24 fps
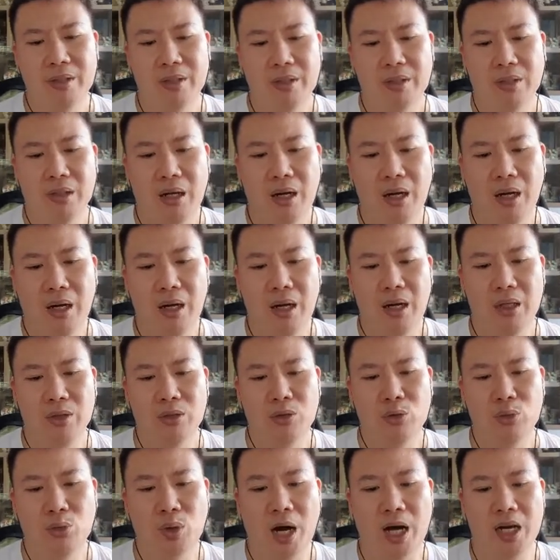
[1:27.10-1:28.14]

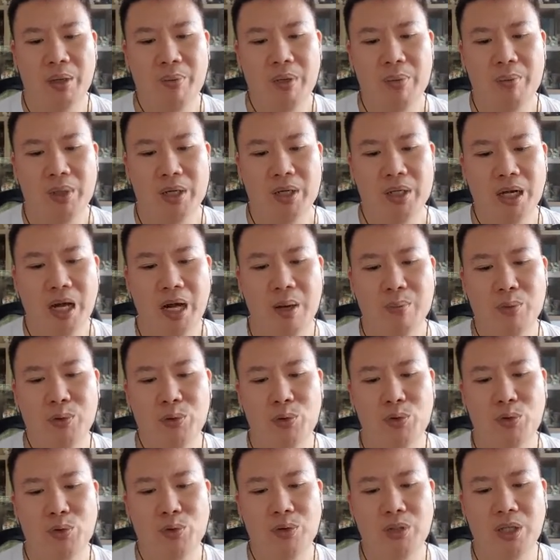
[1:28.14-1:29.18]
to other people comes
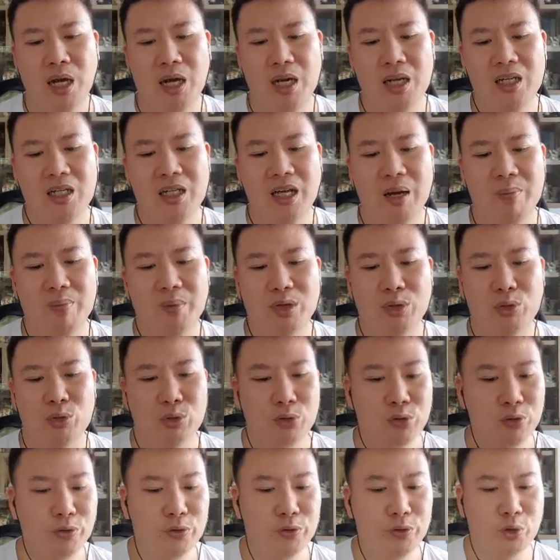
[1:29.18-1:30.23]
through telling them the
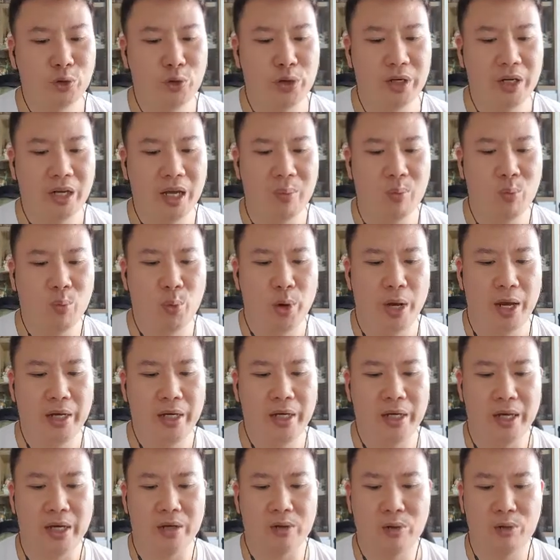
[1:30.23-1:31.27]
truth, showing them where
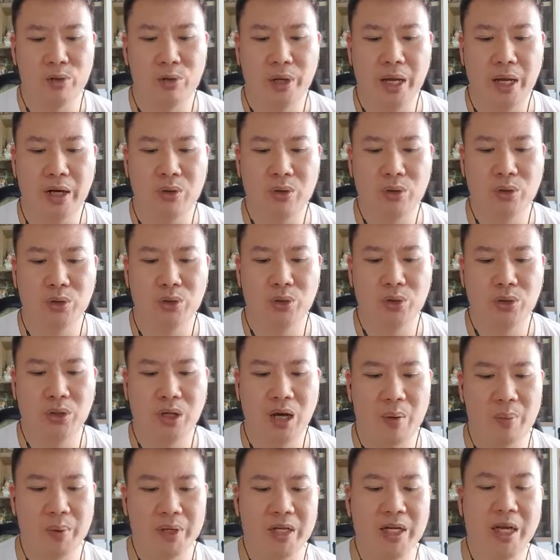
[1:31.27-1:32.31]
they can grow, and also
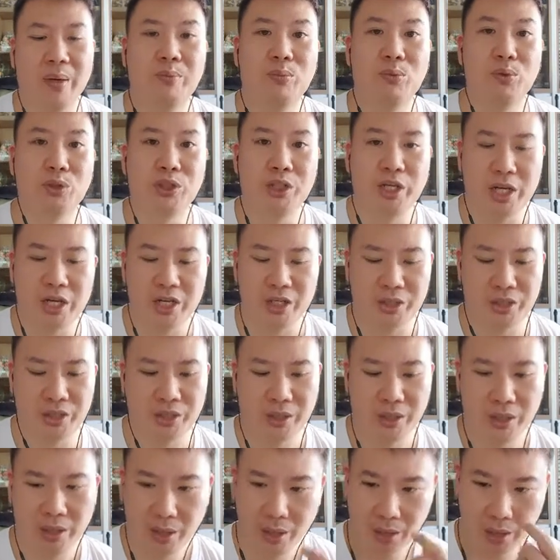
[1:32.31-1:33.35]
helping them to change.
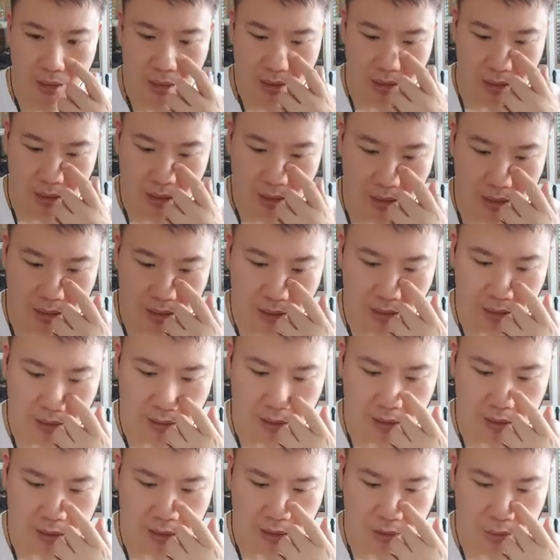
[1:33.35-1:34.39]
Now,
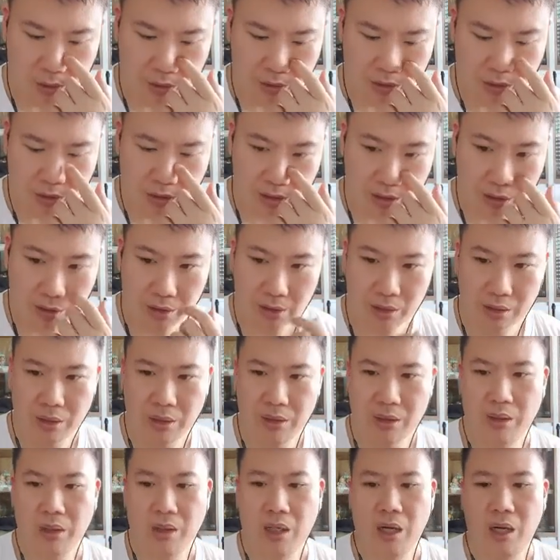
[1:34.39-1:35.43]
second question,
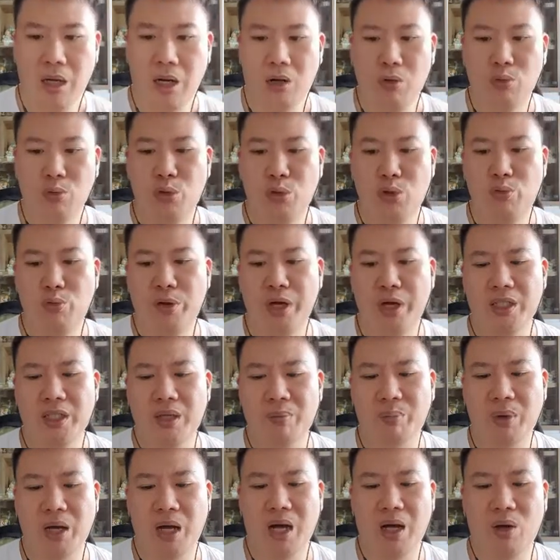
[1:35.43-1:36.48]
how do you raise
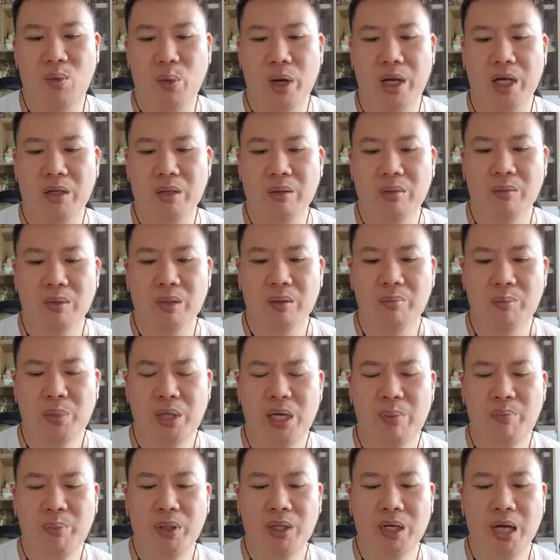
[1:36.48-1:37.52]
the bar when
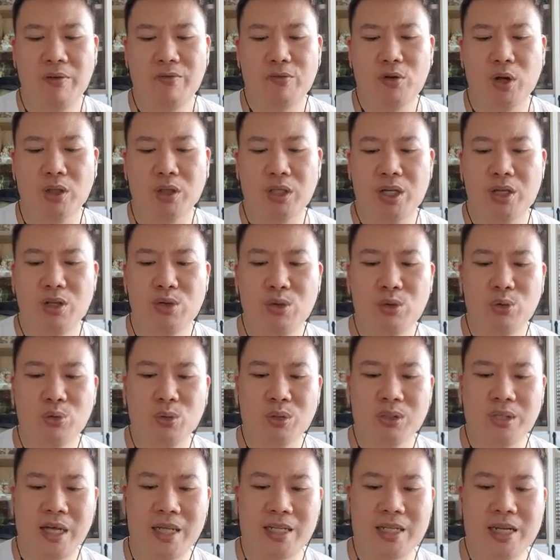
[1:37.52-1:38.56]
people have gotten used
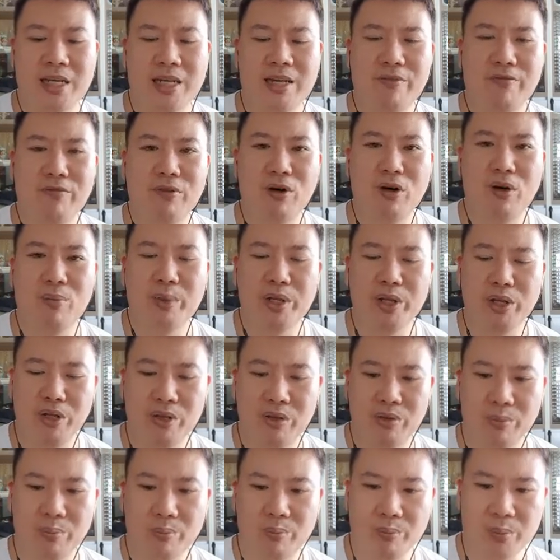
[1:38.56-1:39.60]
to settling for
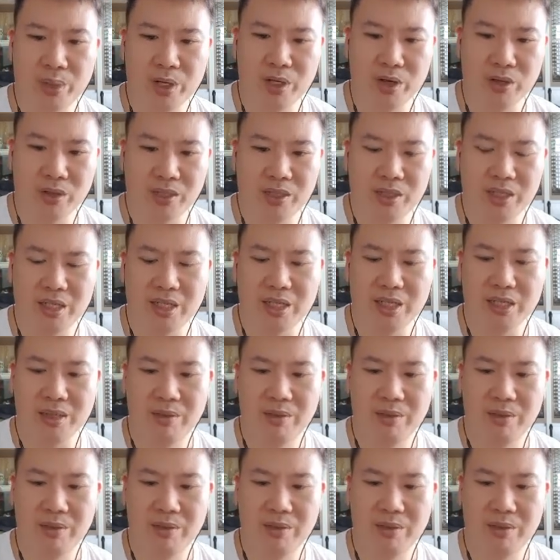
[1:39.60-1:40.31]
mediocrity?